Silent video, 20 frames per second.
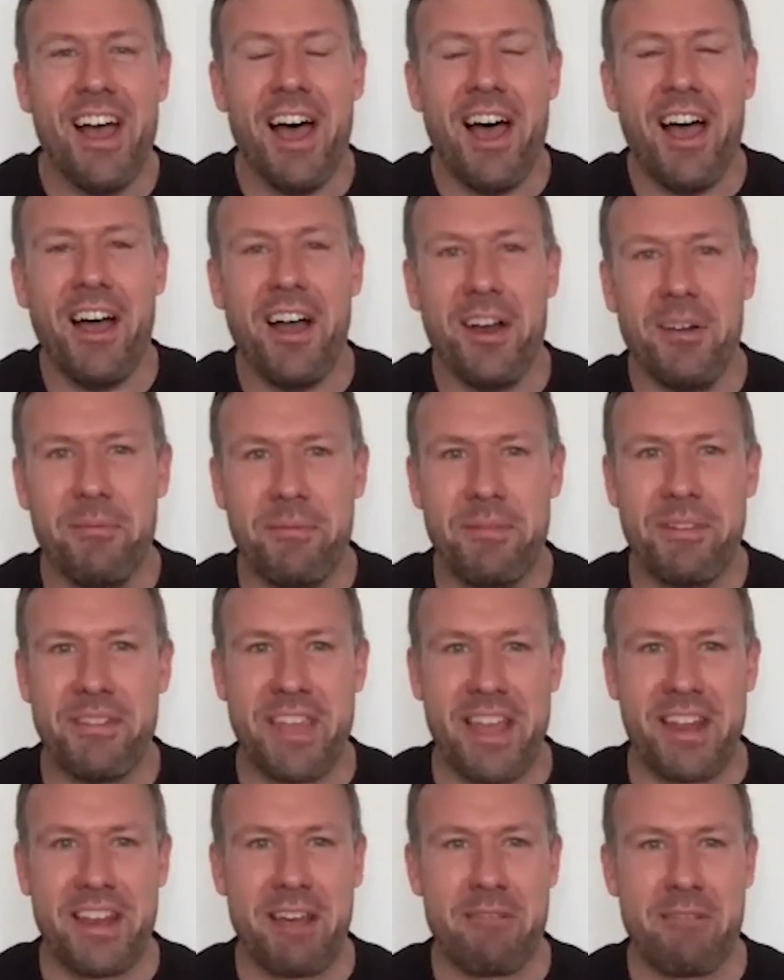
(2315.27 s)

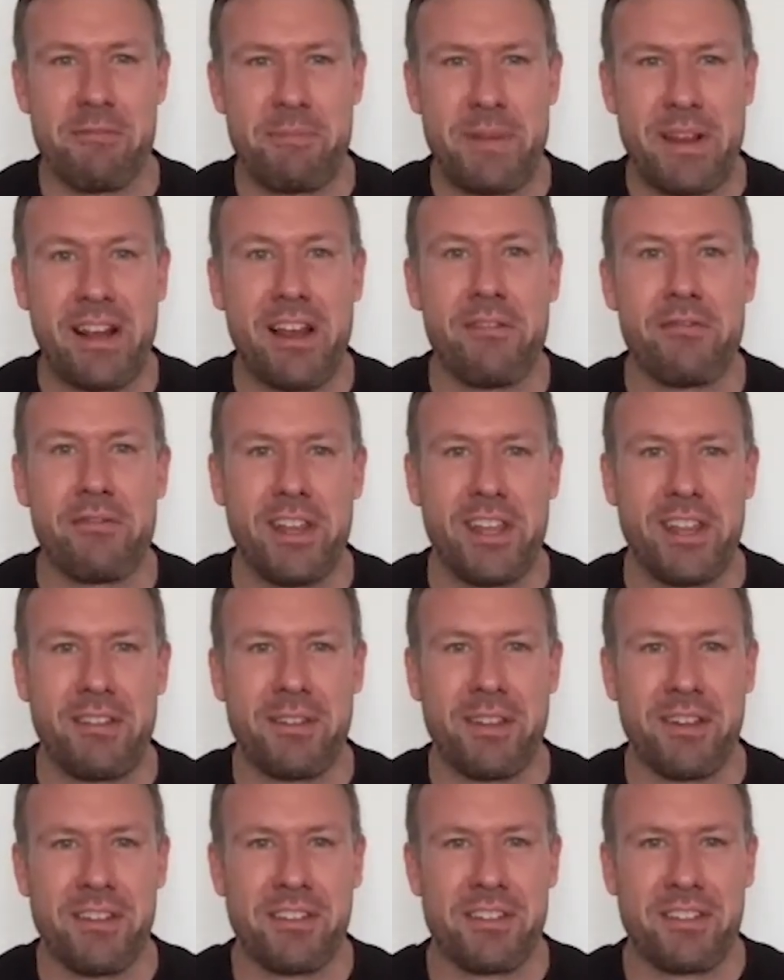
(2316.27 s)
Then that would be lovely,
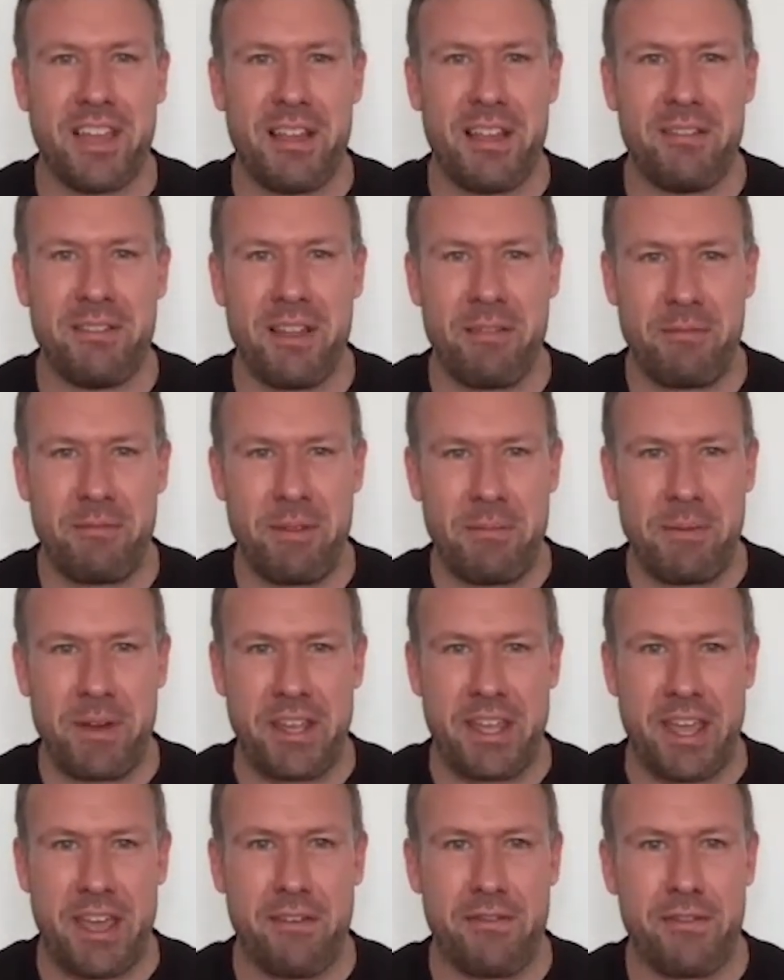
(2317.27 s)
because then we might
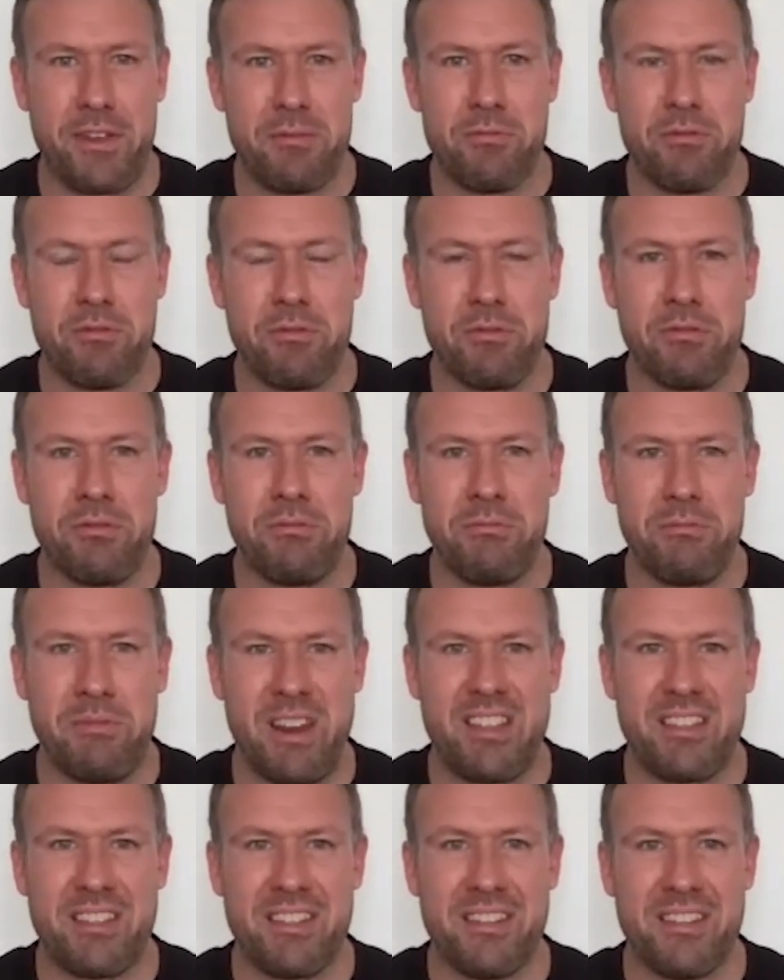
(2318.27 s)
get a few more
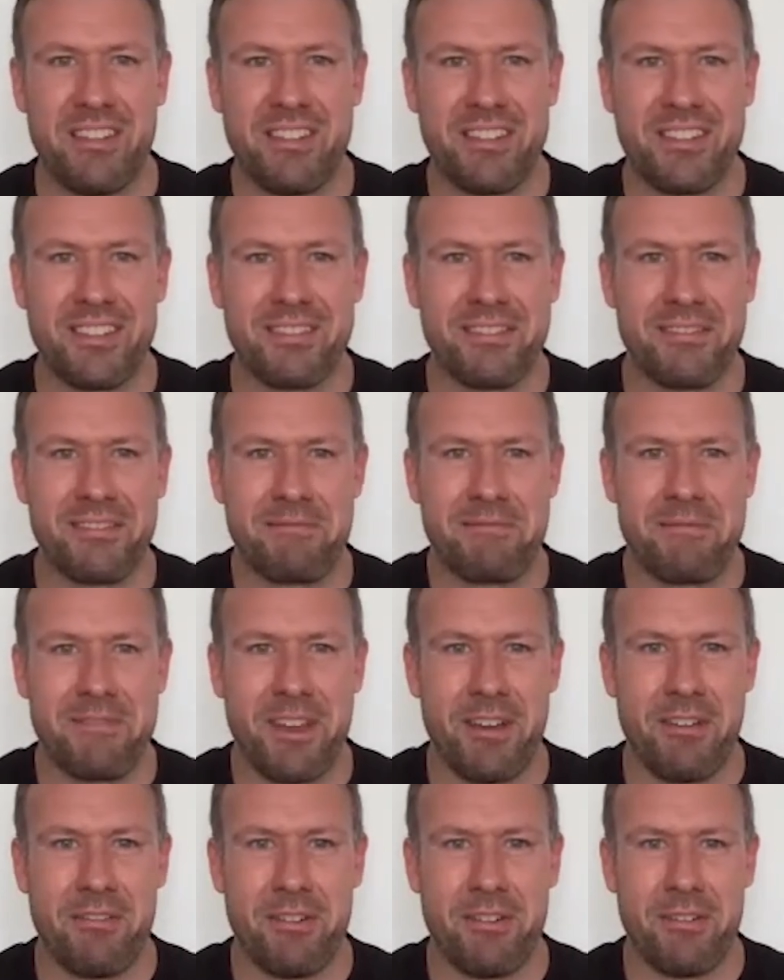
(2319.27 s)
listeners,
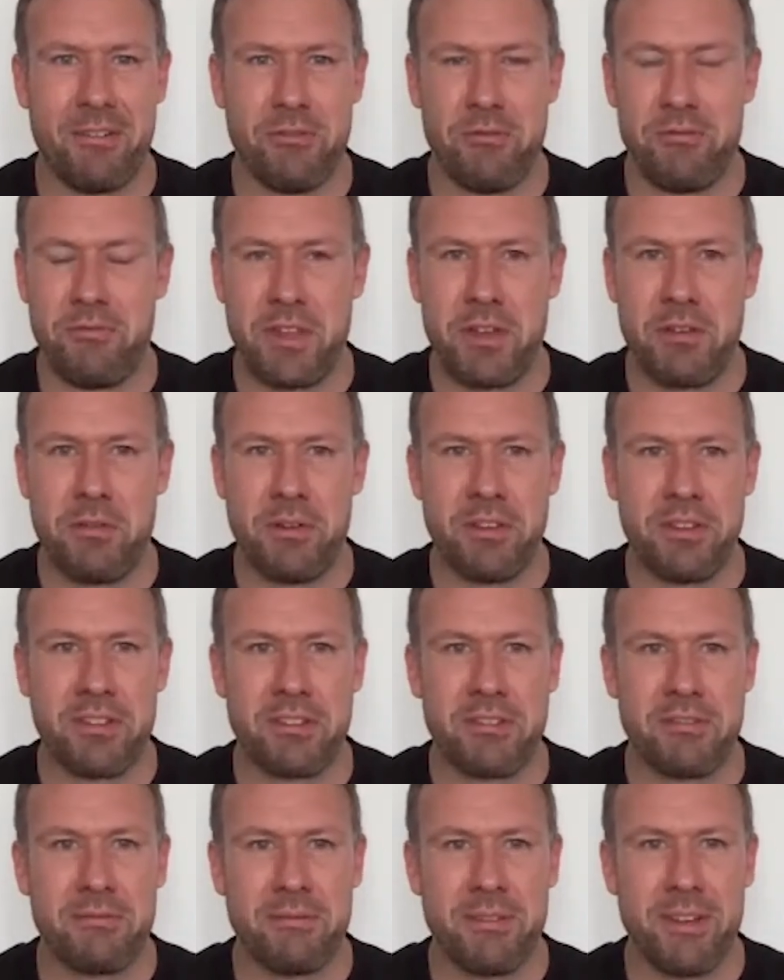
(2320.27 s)
or
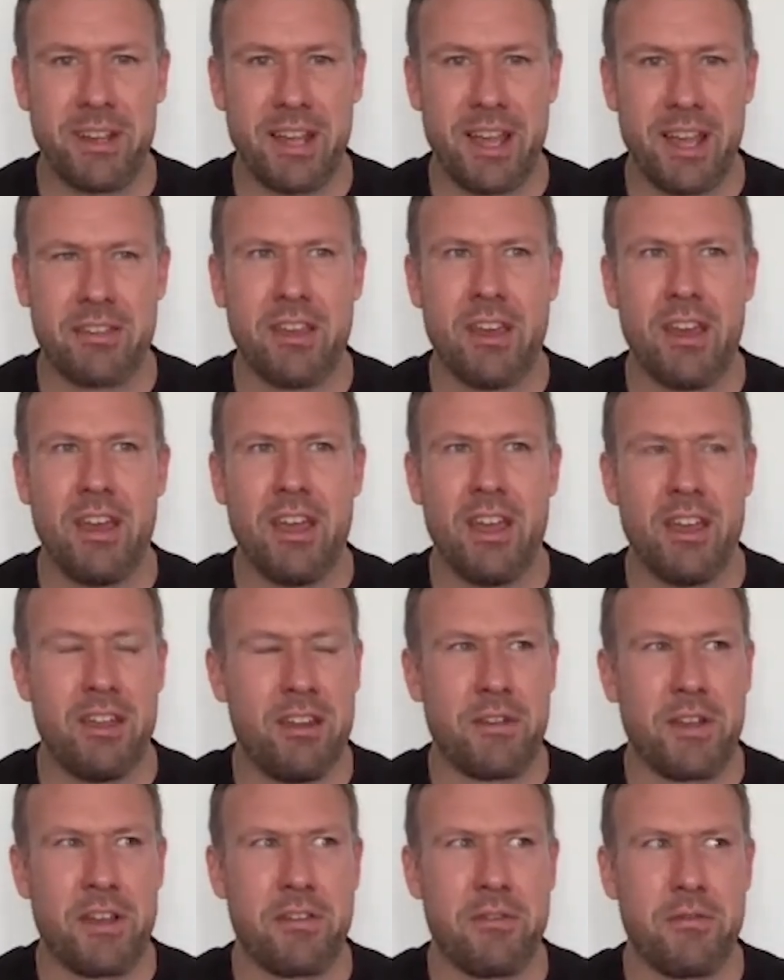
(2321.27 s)
viewers, I guess. And I
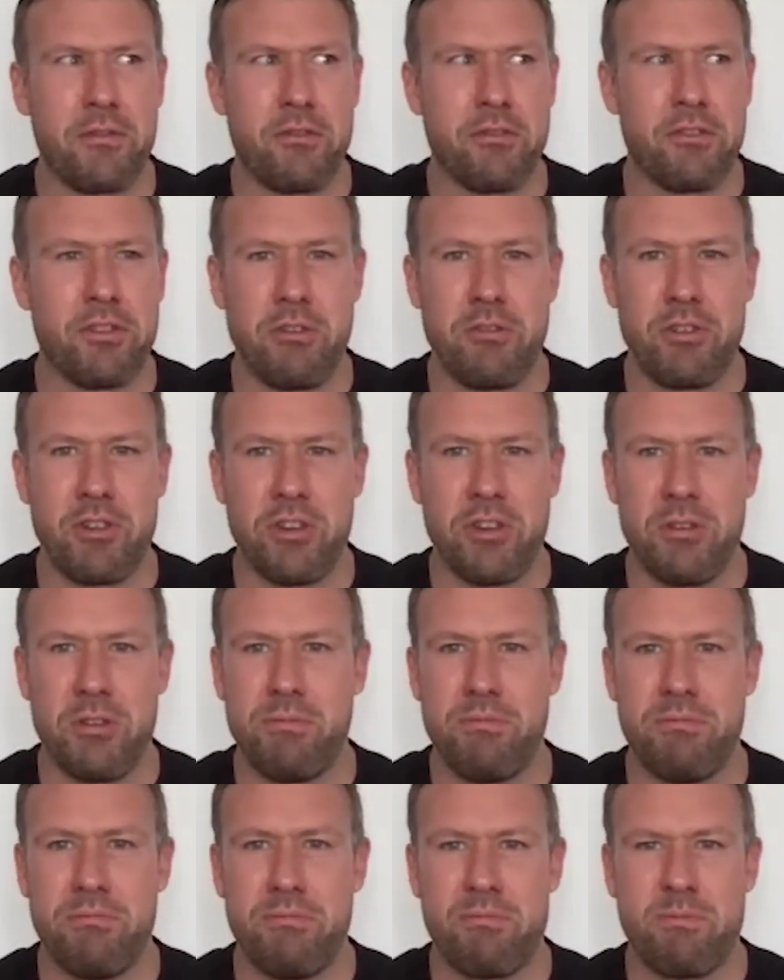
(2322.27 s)
guess if you're on YouTube,
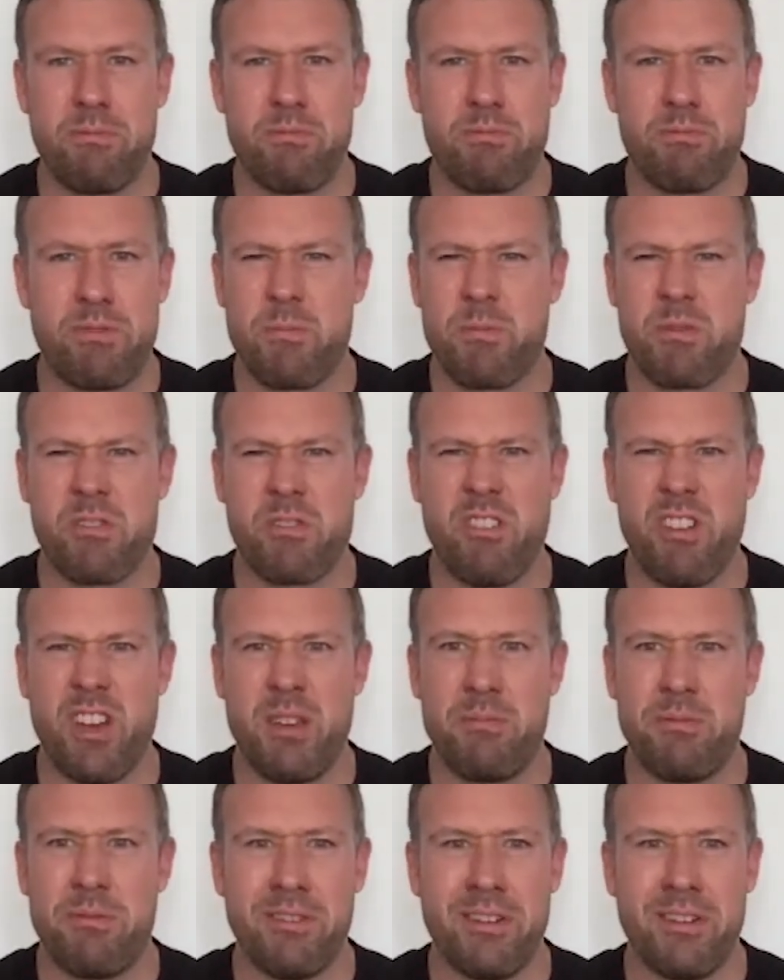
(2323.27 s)

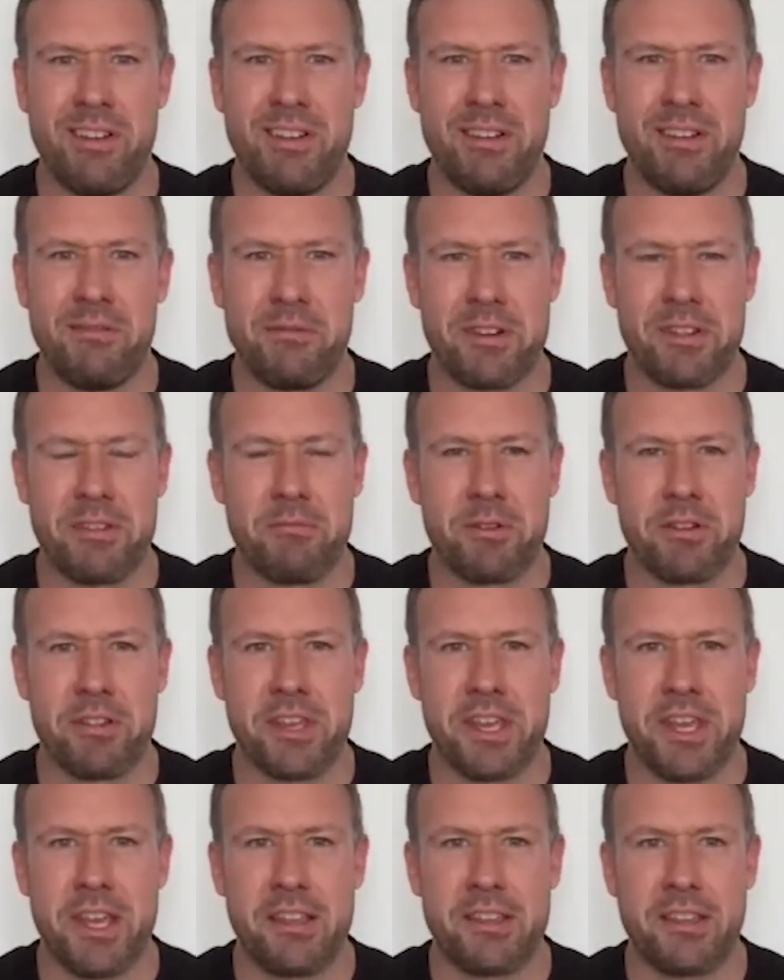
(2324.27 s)
subscribe. What do the
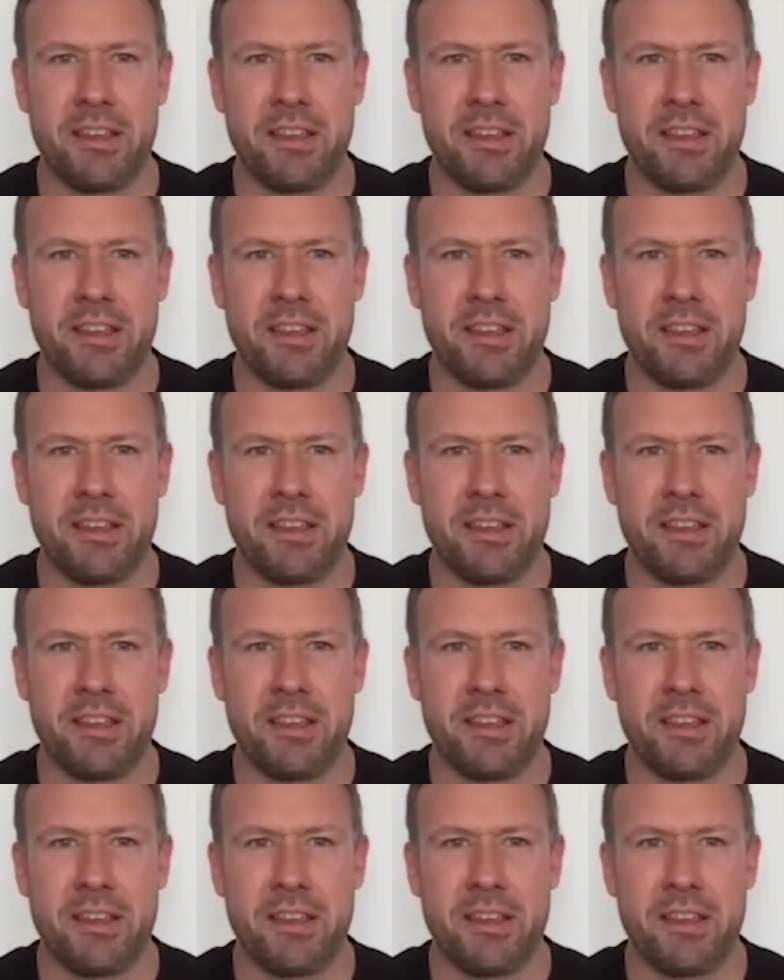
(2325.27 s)
kids say?